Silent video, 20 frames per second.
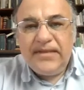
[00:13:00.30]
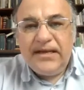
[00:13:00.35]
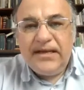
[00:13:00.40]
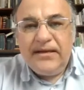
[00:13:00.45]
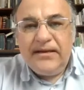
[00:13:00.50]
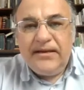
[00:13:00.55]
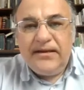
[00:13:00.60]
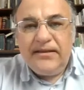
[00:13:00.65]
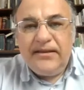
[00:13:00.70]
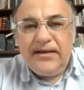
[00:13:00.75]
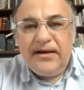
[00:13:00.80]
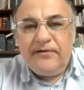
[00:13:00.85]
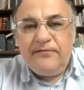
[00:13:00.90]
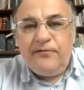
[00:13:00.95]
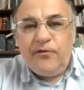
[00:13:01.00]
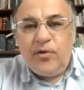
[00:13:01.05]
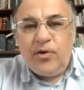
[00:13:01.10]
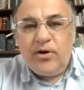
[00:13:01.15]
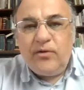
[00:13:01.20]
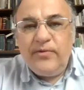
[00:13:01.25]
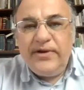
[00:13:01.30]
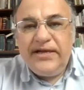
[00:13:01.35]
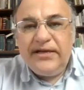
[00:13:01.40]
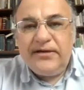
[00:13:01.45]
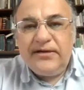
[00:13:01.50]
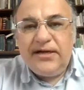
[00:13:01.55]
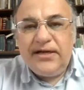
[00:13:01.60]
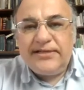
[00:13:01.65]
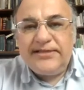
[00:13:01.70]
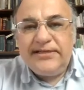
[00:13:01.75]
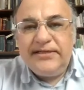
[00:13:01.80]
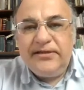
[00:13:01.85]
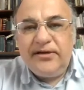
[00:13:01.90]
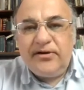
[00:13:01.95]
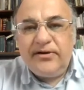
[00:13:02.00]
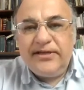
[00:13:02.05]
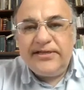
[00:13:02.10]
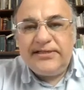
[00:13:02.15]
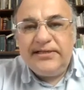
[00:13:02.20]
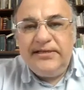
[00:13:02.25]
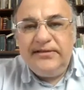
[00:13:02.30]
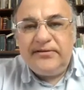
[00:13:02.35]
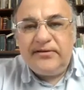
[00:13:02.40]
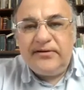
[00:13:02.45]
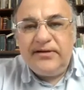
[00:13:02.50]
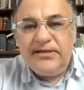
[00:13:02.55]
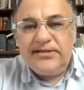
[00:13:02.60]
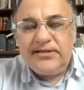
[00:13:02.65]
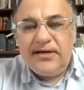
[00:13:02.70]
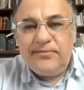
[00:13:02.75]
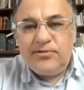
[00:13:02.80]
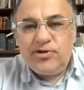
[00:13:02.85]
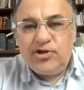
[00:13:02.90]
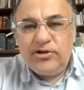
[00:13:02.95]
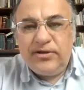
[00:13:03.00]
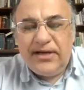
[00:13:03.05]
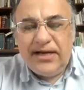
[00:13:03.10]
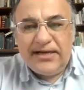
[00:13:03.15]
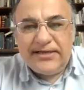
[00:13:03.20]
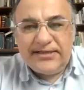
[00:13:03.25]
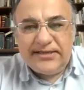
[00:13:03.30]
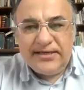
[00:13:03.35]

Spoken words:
Therefore, we can consider this lintel inscription as